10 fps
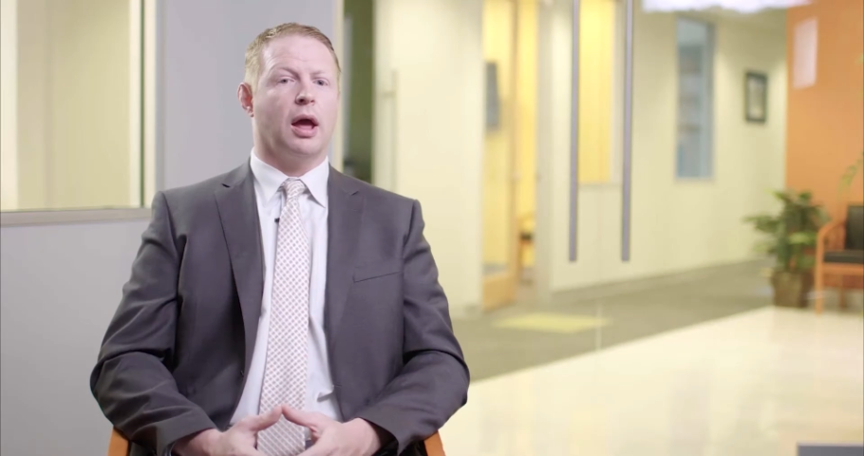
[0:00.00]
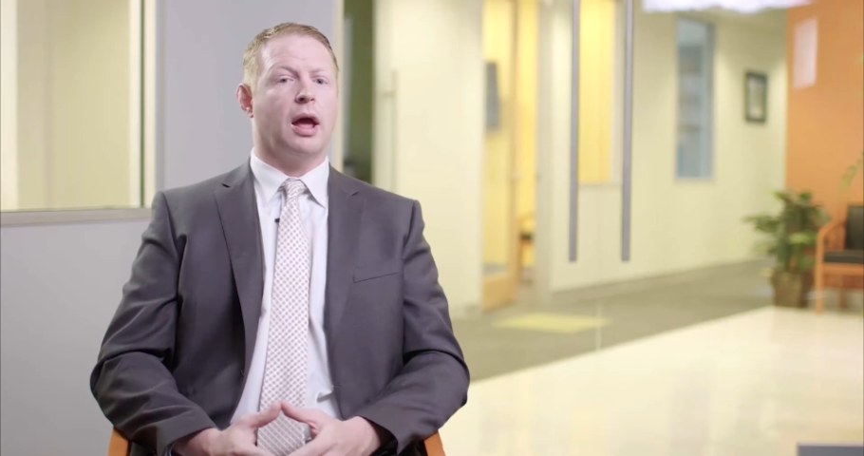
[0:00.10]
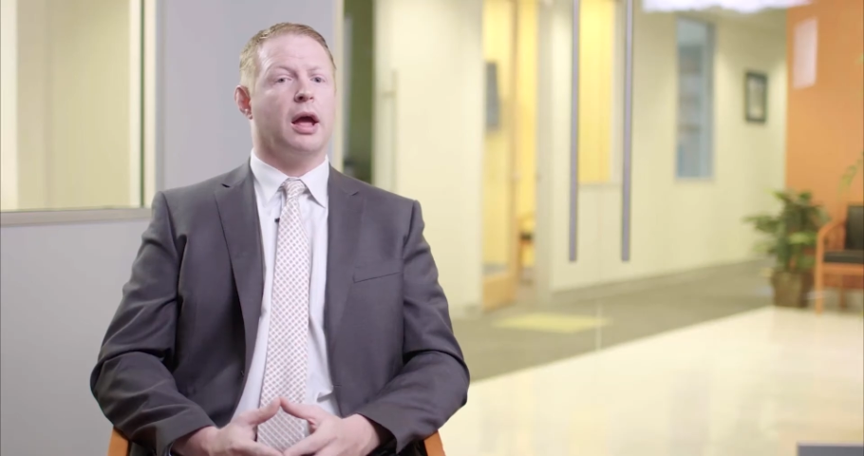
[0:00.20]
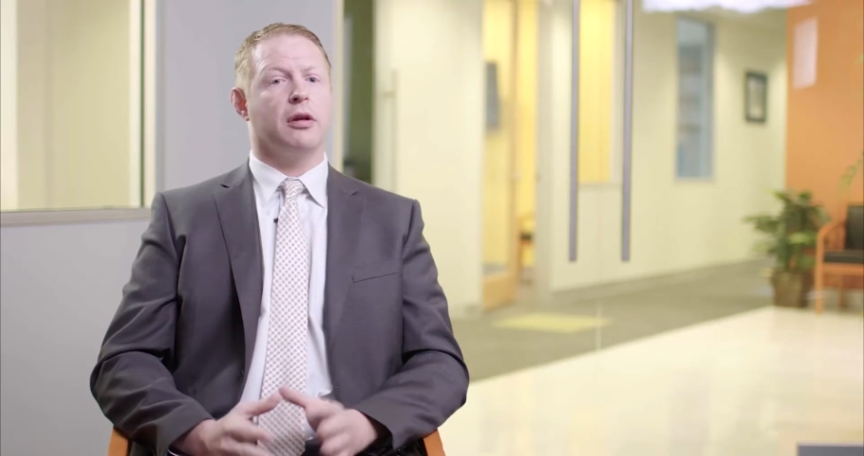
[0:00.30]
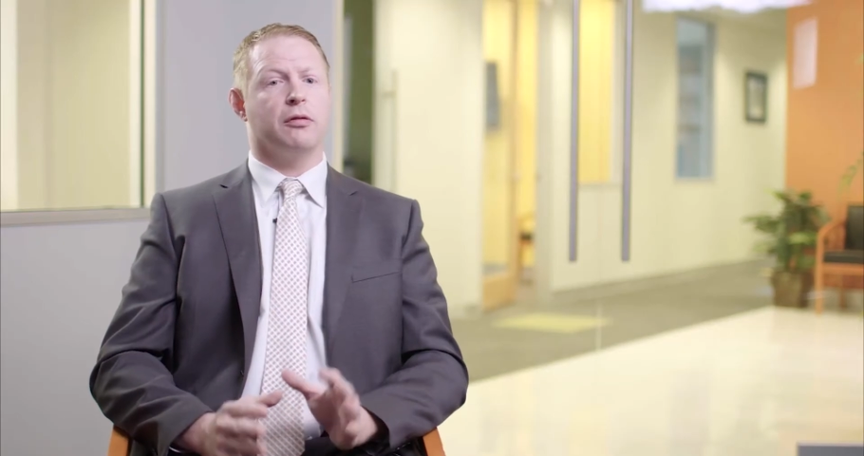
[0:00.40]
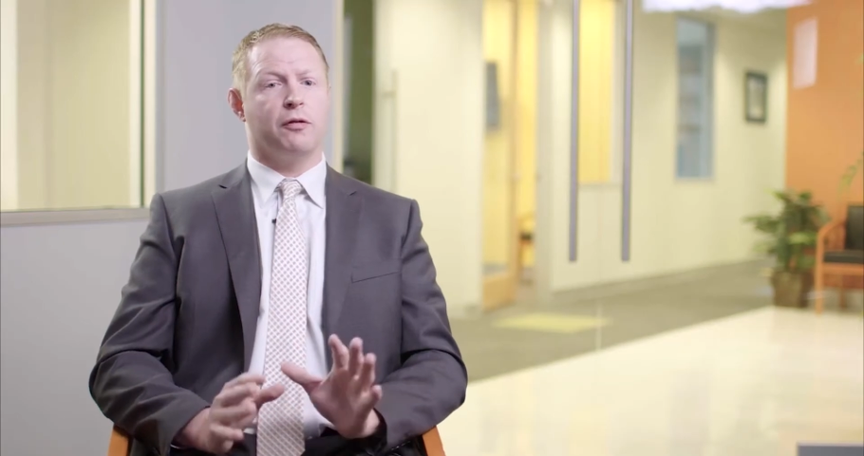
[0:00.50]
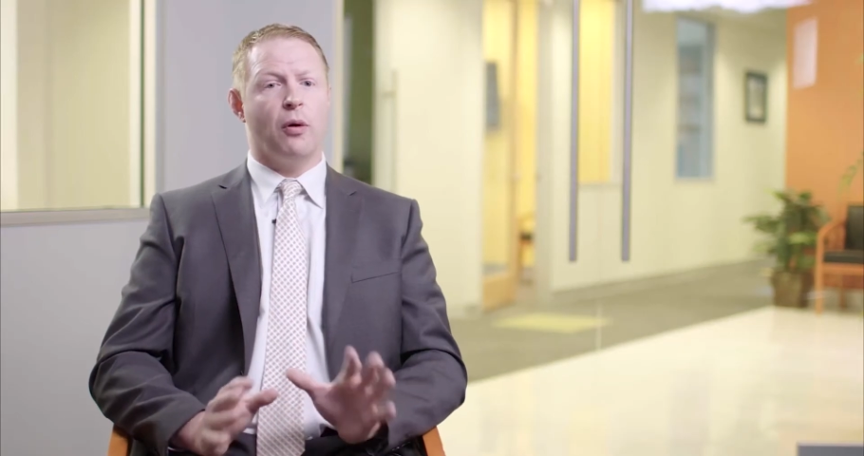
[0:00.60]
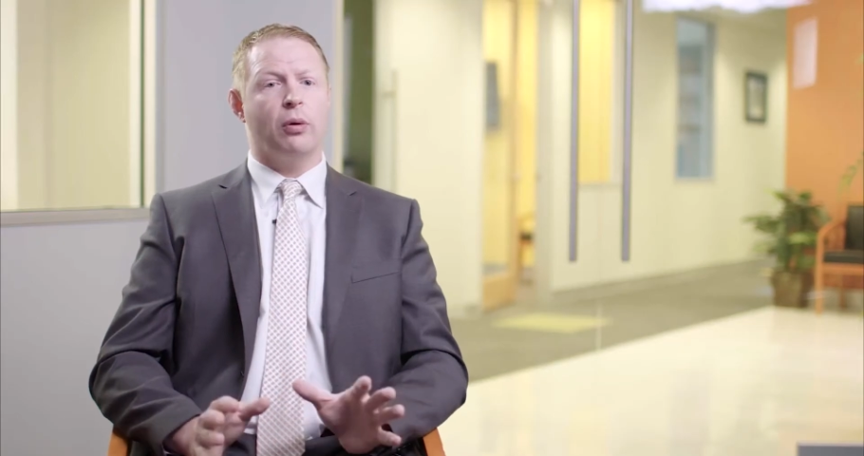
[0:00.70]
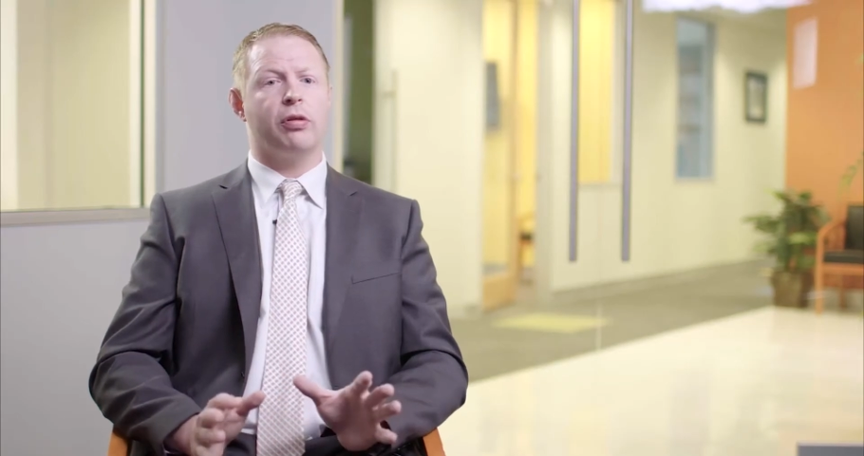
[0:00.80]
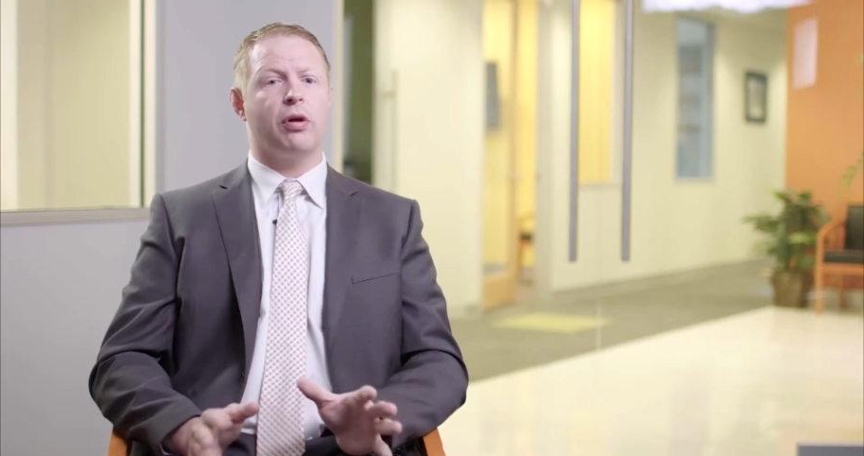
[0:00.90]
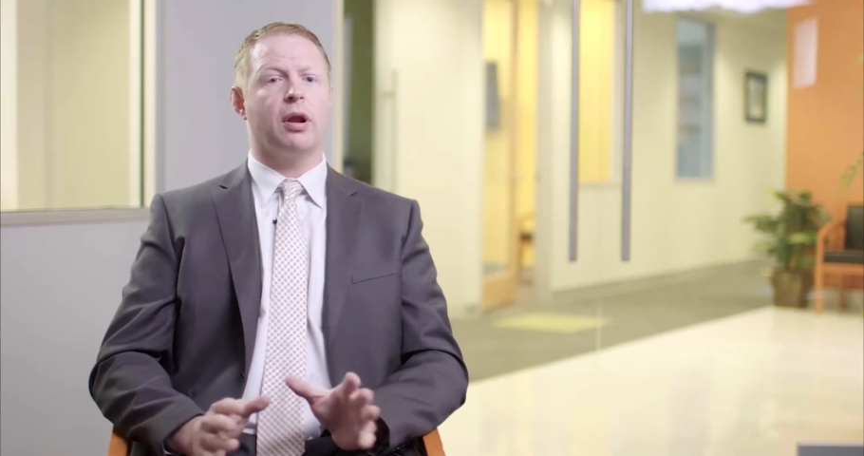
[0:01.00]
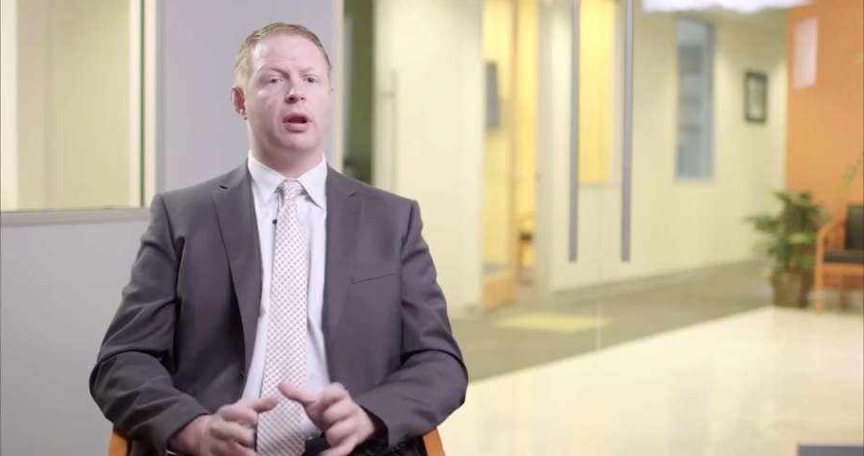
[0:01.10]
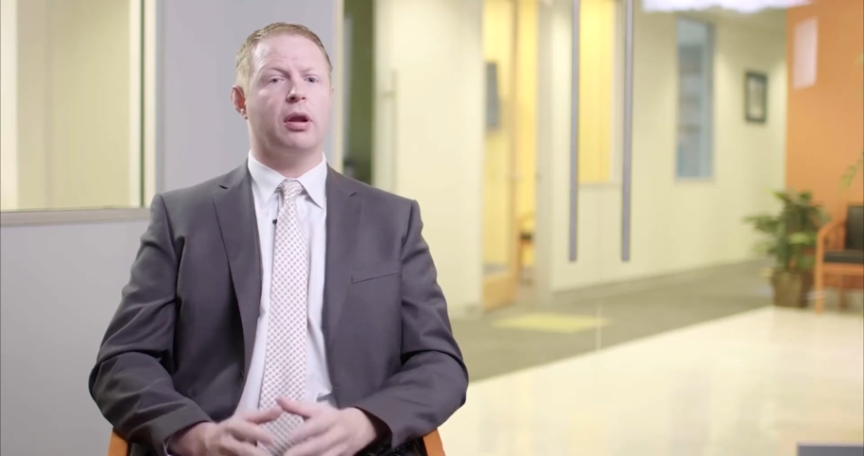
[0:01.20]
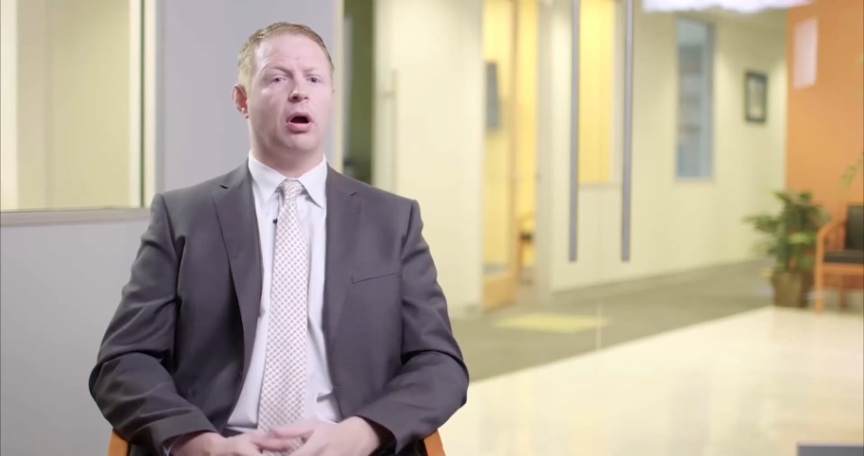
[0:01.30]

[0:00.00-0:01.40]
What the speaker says: And focus on